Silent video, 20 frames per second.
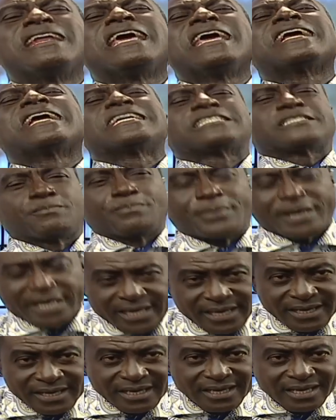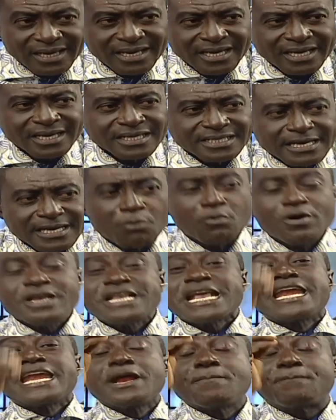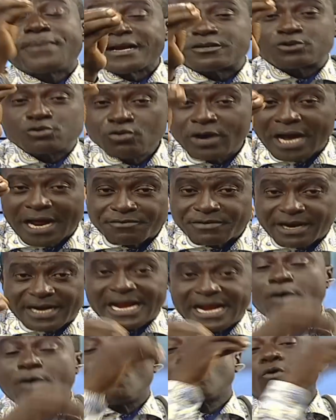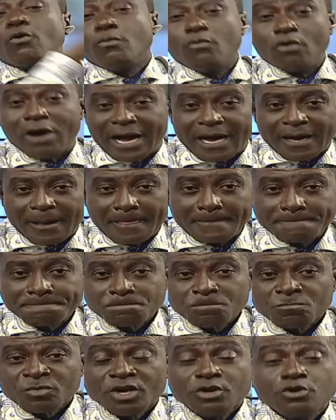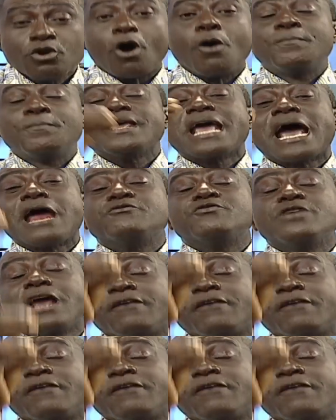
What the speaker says: acres. So when you nipper 200, Ewo Gumwa. No, be a dear